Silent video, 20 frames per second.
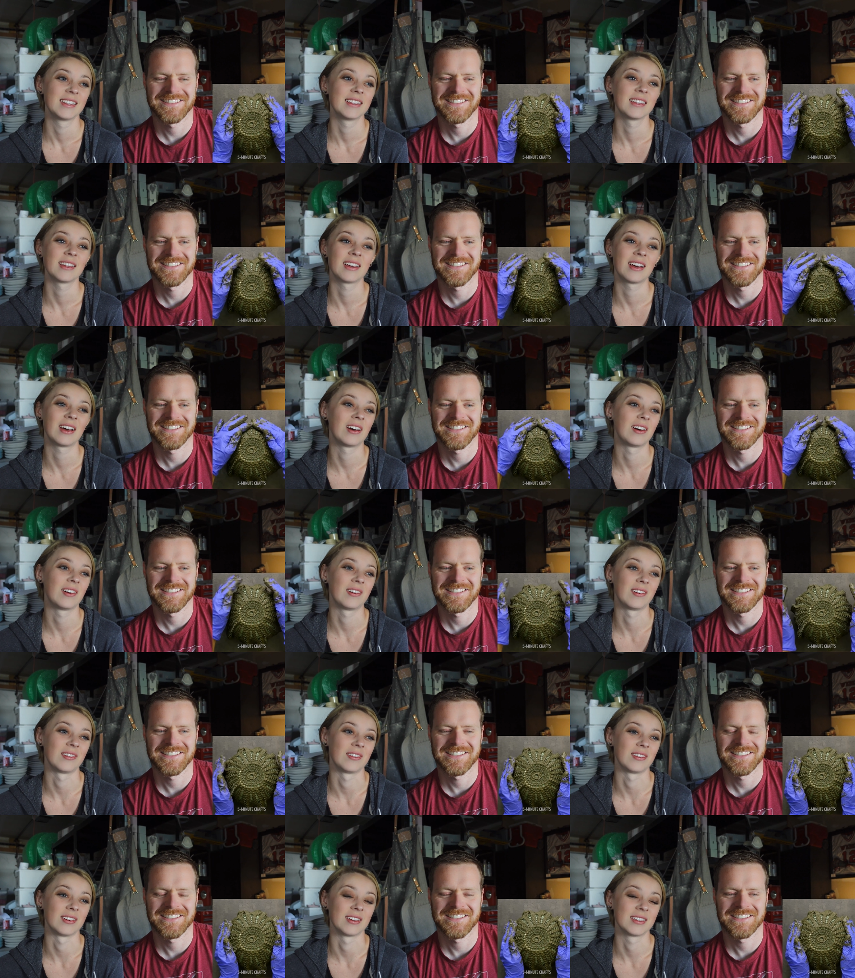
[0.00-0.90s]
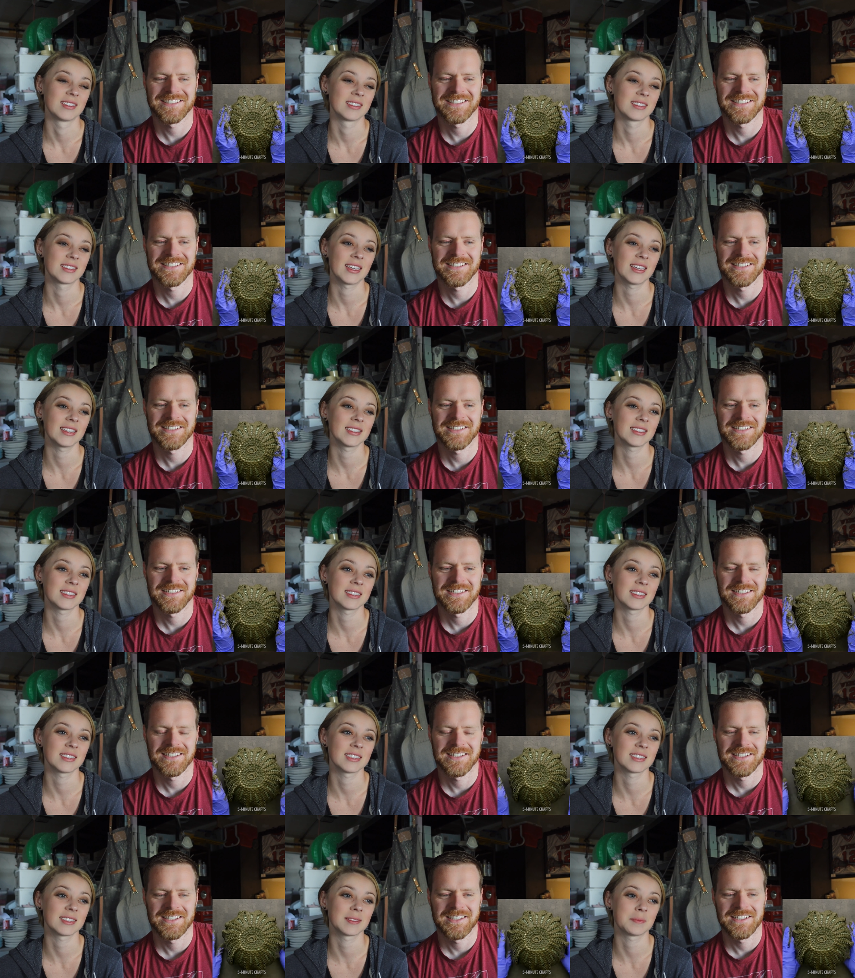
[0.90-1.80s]
Speaker 1: No.
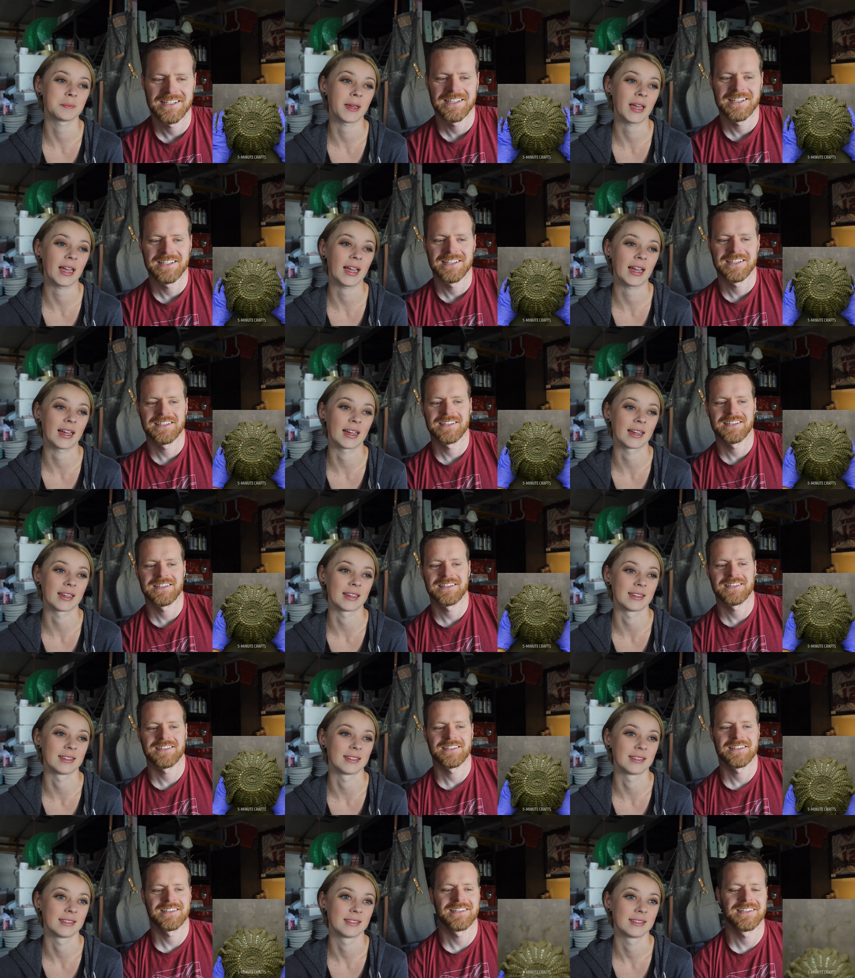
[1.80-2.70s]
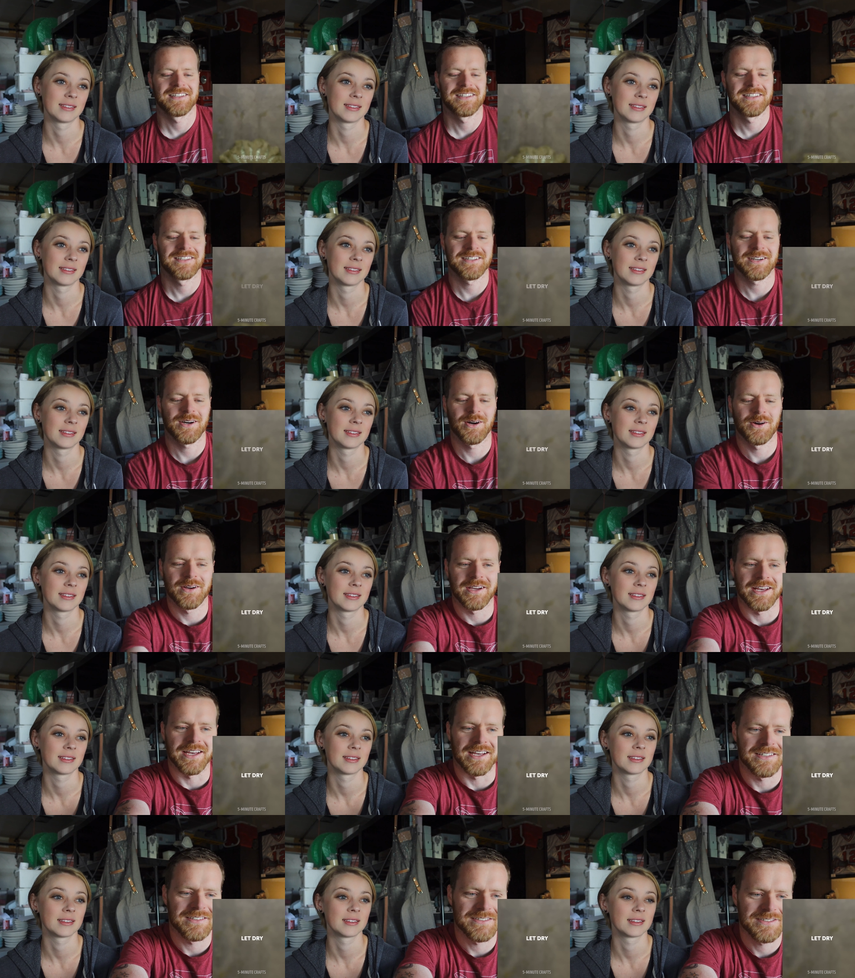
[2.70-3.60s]
That's just bad.
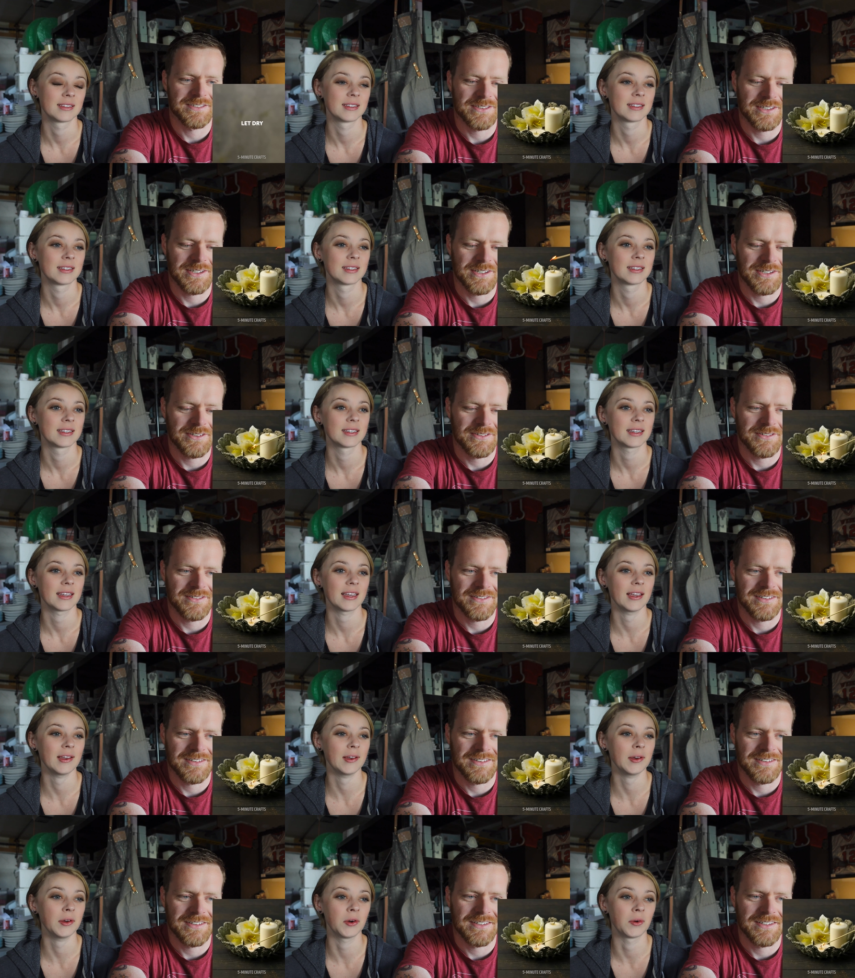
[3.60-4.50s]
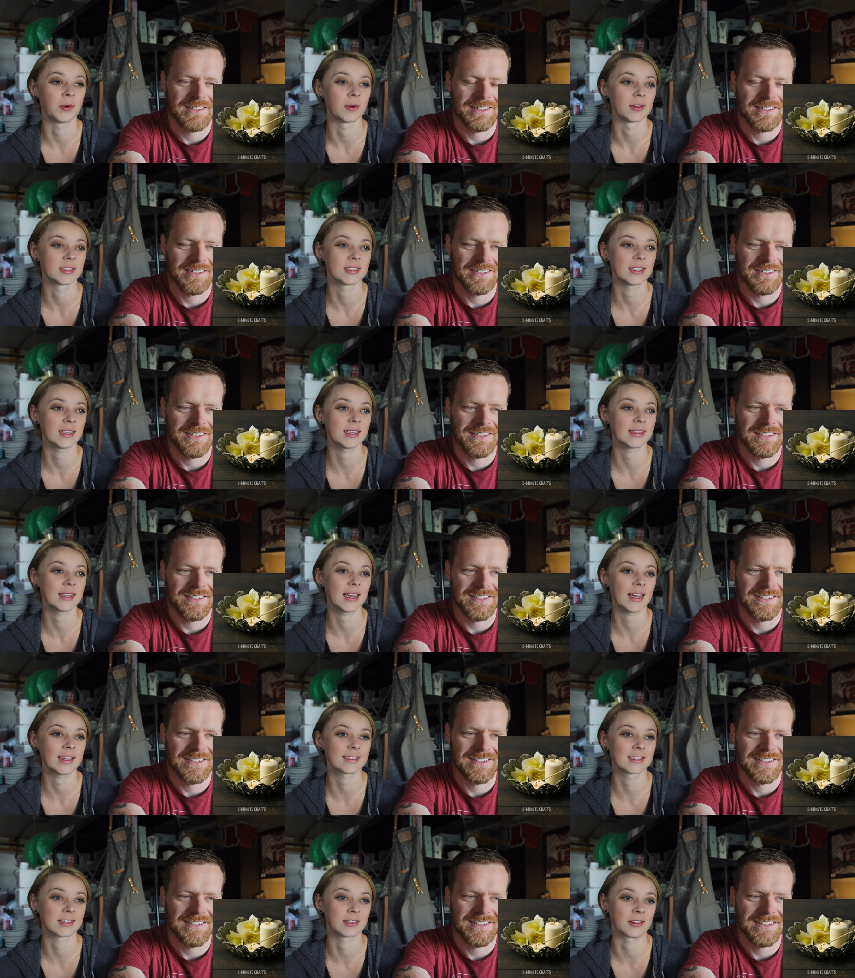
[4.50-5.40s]
Speaker 2: Okay, so...
Speaker 1: Ew, see,
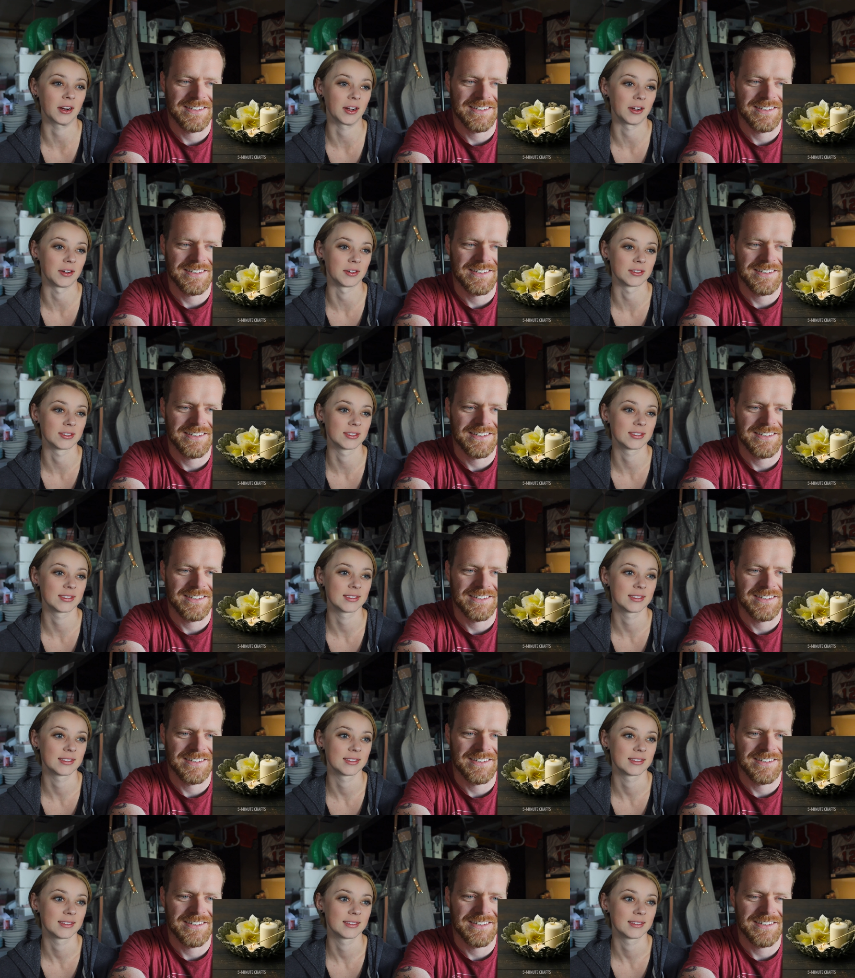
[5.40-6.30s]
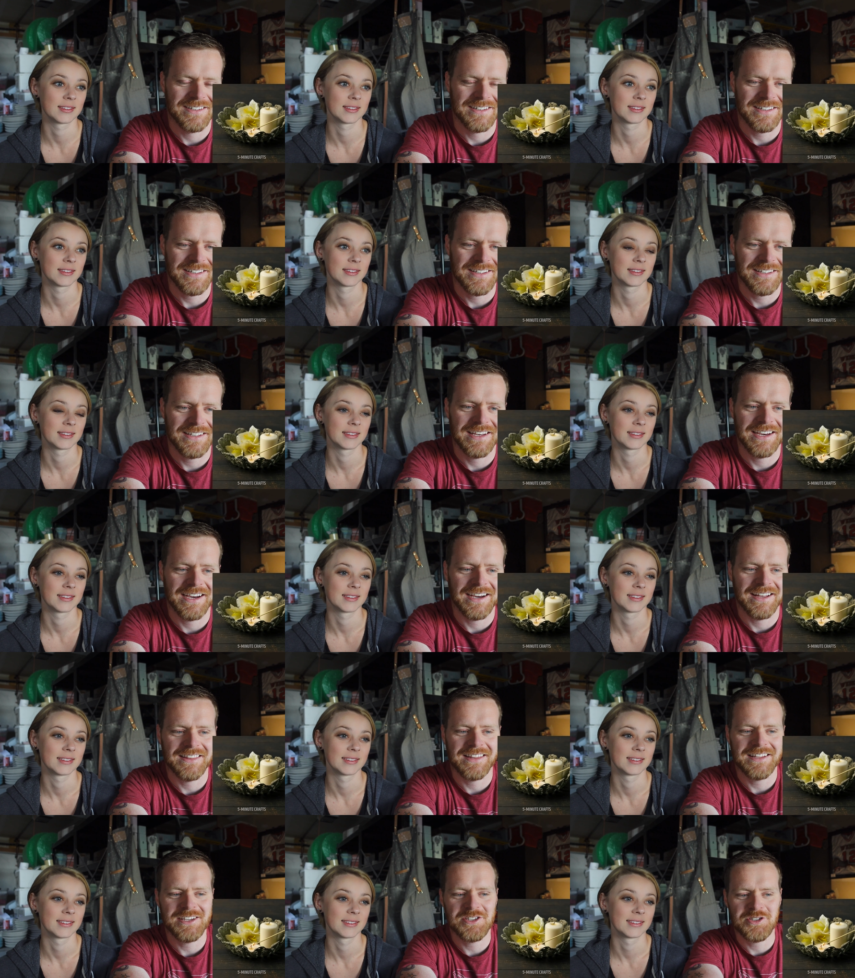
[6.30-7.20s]
that's gross.
Speaker 2: Yeah, the